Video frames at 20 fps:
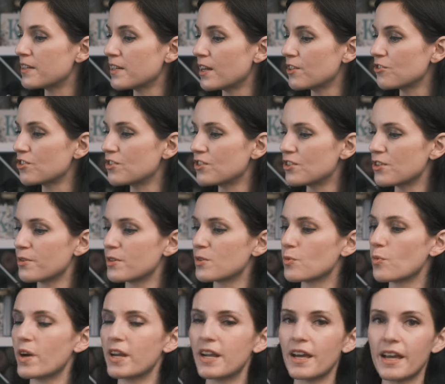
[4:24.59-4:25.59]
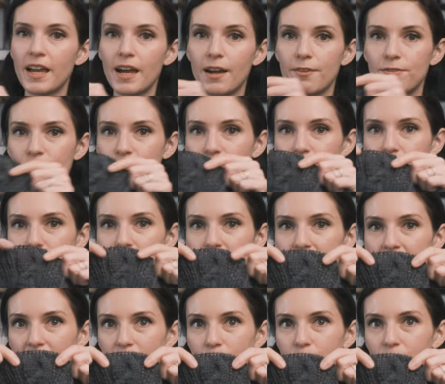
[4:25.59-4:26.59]
attention to is when I have to
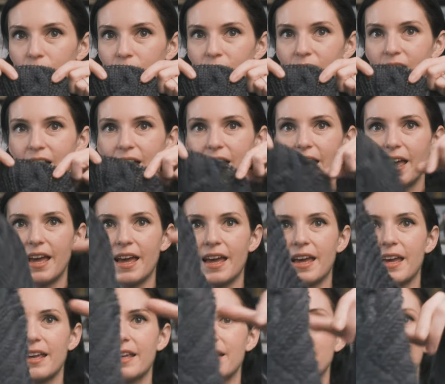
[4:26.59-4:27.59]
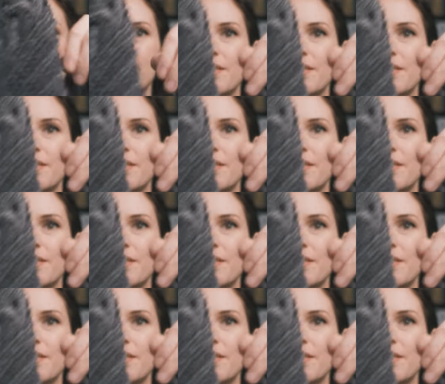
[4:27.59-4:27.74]
cable and